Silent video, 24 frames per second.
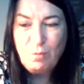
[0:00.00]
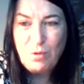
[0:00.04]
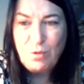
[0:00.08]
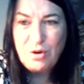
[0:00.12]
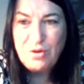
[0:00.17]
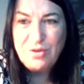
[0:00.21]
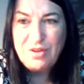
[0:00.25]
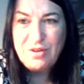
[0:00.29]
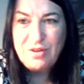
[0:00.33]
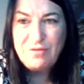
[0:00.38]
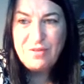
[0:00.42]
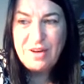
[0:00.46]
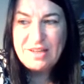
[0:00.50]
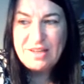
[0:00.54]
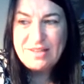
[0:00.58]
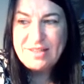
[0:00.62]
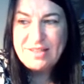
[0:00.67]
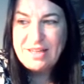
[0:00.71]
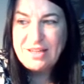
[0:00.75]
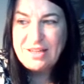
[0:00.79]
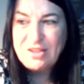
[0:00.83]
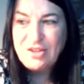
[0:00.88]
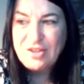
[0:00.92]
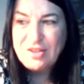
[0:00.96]
what the
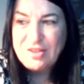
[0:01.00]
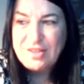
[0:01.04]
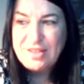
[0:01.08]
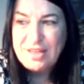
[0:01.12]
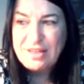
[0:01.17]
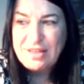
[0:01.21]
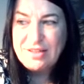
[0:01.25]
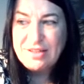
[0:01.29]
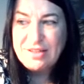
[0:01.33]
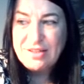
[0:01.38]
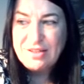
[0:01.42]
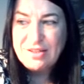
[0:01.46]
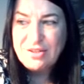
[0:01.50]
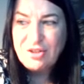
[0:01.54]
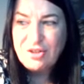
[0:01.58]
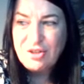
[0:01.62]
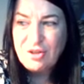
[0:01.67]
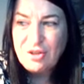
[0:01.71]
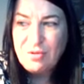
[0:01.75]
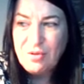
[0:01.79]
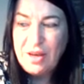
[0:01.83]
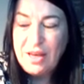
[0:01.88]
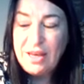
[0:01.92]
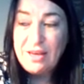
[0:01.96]
vaccination centres
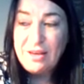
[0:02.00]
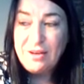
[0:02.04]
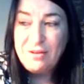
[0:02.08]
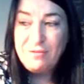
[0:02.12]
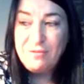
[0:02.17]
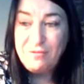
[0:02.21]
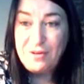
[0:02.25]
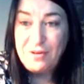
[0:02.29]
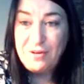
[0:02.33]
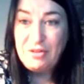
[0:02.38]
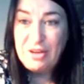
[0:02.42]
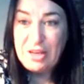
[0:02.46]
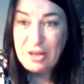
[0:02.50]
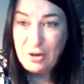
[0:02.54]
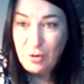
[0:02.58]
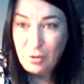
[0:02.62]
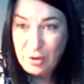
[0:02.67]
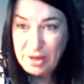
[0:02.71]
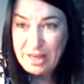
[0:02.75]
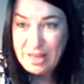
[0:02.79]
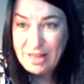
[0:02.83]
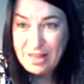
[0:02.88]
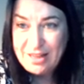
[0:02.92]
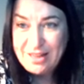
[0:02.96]
do. Very
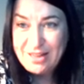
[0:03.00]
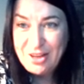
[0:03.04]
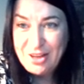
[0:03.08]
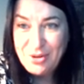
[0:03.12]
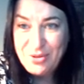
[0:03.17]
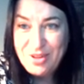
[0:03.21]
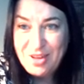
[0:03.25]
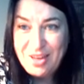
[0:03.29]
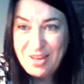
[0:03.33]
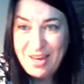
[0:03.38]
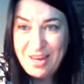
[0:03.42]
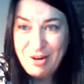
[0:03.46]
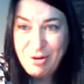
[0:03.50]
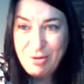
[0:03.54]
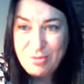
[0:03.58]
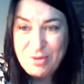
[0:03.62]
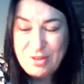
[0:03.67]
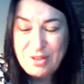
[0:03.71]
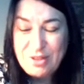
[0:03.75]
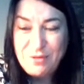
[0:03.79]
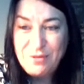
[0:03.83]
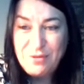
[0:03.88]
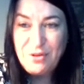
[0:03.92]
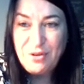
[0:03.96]
quickly, though, they get
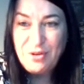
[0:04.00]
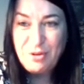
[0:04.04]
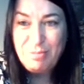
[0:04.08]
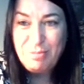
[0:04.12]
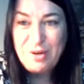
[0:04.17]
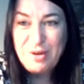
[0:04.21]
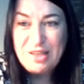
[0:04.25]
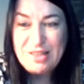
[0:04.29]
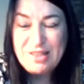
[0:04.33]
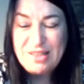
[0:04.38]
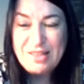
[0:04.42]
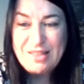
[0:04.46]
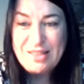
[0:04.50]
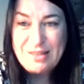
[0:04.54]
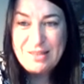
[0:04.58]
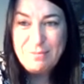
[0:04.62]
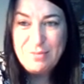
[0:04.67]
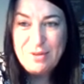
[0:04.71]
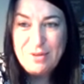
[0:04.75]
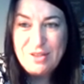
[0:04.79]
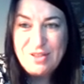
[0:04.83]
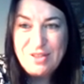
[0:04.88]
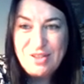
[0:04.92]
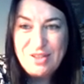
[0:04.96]
up to full capacity,
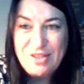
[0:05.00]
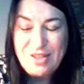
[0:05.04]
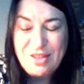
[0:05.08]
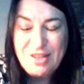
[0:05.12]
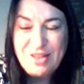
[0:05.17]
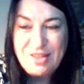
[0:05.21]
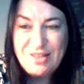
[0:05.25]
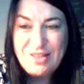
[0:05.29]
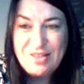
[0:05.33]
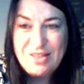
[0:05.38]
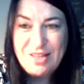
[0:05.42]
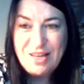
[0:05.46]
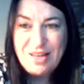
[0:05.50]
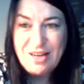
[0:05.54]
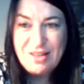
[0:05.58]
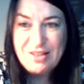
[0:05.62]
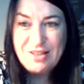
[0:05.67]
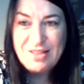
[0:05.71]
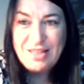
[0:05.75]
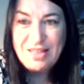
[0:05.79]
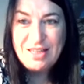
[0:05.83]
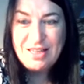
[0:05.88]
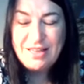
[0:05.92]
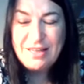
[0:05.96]
but they
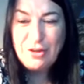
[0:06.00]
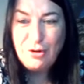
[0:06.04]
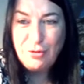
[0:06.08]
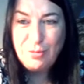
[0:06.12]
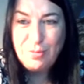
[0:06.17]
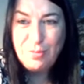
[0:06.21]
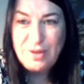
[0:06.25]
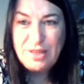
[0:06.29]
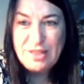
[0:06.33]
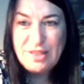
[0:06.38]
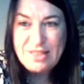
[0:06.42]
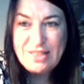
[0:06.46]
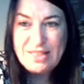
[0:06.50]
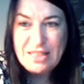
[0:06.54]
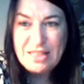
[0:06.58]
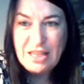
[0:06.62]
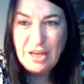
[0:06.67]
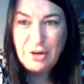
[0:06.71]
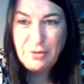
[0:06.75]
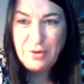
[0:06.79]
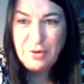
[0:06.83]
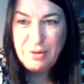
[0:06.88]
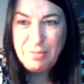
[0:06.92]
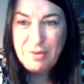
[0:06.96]
start a little bit
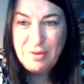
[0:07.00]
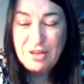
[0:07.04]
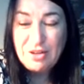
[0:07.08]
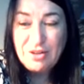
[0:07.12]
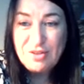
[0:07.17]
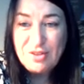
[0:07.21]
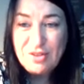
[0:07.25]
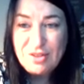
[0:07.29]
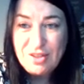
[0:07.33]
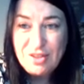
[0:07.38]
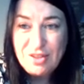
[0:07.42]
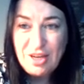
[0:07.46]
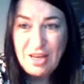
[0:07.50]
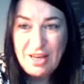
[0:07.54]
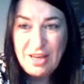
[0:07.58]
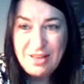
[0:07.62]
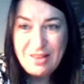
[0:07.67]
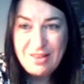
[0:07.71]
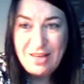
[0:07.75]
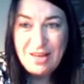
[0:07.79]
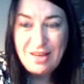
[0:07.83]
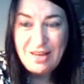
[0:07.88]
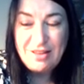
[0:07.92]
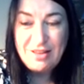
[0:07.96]
slower because
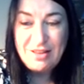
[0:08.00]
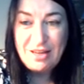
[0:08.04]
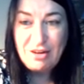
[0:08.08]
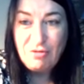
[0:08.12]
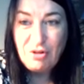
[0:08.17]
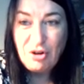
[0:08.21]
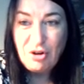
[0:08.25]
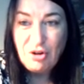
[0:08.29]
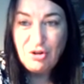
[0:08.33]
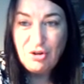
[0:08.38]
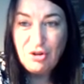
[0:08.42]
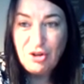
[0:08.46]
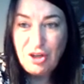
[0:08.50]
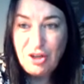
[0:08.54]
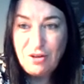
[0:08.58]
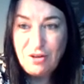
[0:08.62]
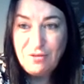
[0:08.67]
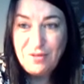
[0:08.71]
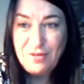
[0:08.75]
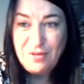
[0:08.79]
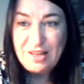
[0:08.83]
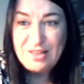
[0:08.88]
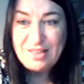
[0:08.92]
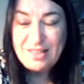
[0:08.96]
they're all
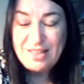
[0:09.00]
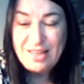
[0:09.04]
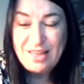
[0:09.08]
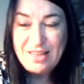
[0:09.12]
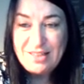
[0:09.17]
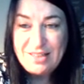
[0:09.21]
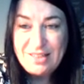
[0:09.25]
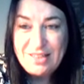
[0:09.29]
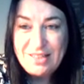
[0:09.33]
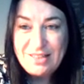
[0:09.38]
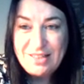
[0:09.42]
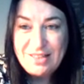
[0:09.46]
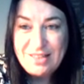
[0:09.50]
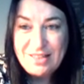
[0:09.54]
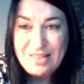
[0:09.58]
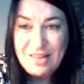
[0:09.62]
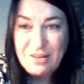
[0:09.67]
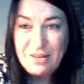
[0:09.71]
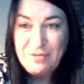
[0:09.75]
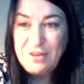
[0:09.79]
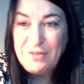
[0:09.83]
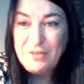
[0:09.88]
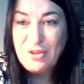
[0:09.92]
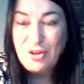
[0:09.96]
new vaccinated
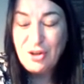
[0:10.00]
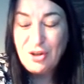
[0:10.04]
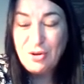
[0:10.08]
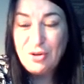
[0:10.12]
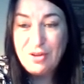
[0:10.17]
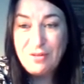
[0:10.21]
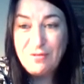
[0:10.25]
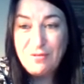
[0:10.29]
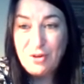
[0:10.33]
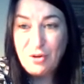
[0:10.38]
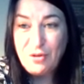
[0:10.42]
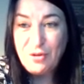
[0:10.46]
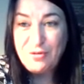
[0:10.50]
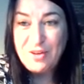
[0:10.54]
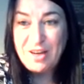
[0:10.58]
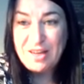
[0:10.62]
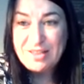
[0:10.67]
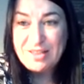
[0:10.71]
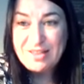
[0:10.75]
staff, even though they've all